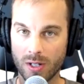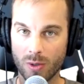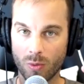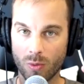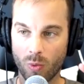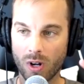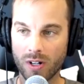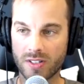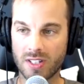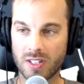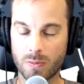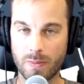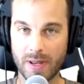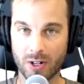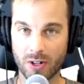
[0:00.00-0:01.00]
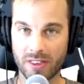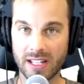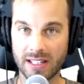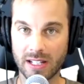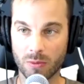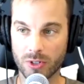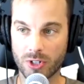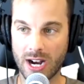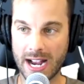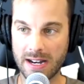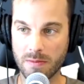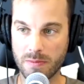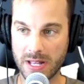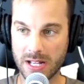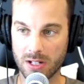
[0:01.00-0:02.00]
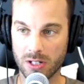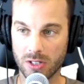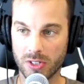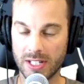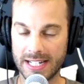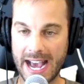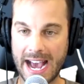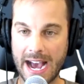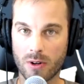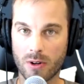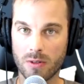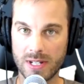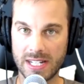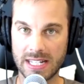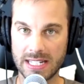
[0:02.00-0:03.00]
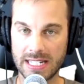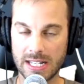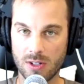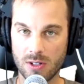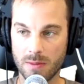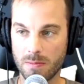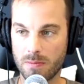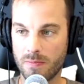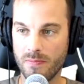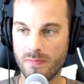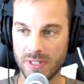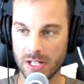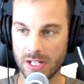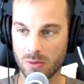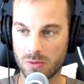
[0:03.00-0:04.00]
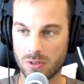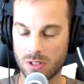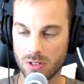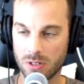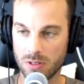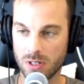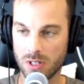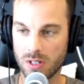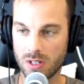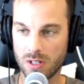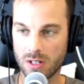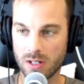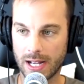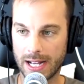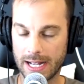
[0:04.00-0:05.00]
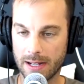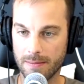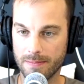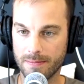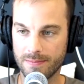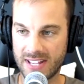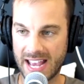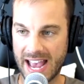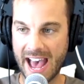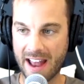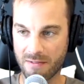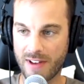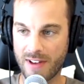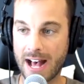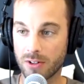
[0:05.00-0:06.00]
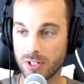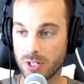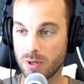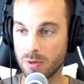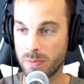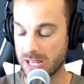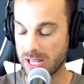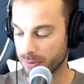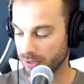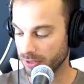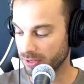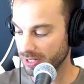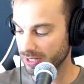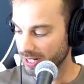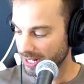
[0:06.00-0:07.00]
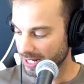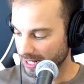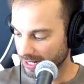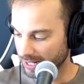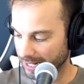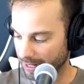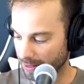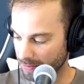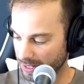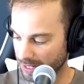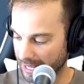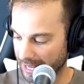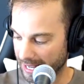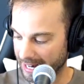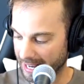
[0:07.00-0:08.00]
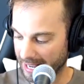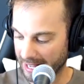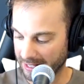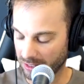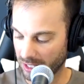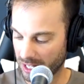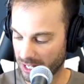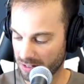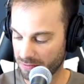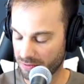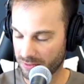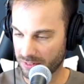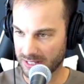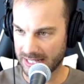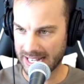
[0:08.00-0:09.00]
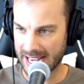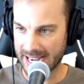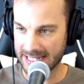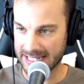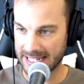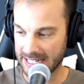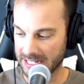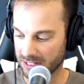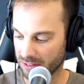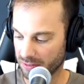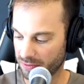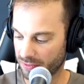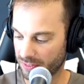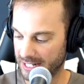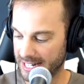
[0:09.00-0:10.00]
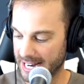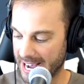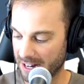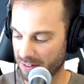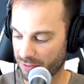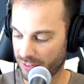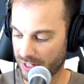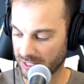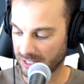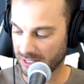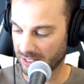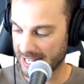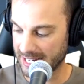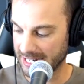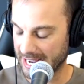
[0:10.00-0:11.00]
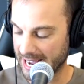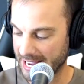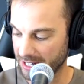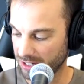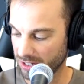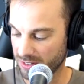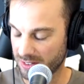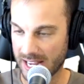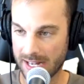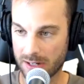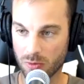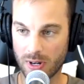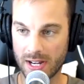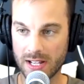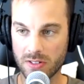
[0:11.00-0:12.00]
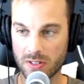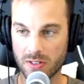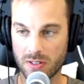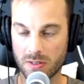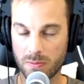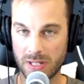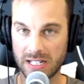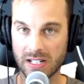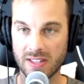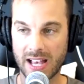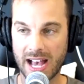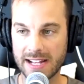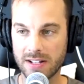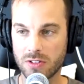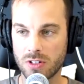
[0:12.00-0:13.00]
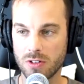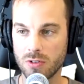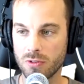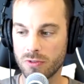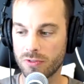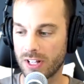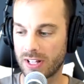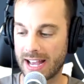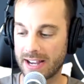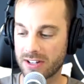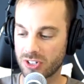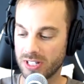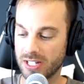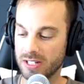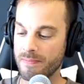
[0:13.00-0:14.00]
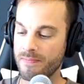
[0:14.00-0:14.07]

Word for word: what is this bigger thing that we're trying to build, and how can we continue to, you know, to, um, to add value to people? Um, And I, I loved the idea of not feeling like I could take risks, because I too felt actually,